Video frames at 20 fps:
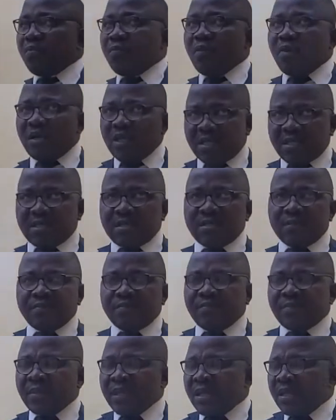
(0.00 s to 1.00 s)
to police.
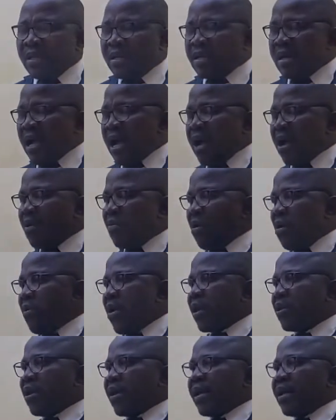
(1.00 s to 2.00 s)
Now, what
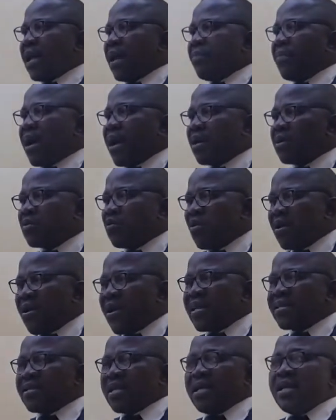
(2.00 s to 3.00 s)
we are talking about, what we
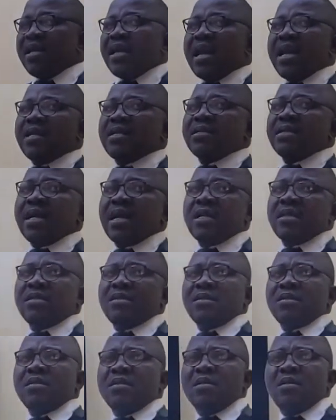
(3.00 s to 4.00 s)
are saying here is
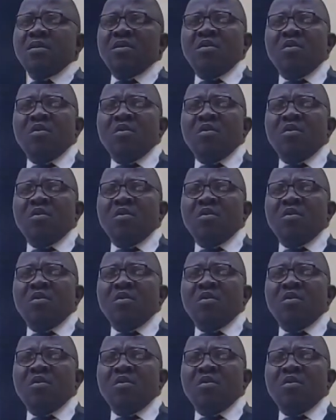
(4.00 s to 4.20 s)
that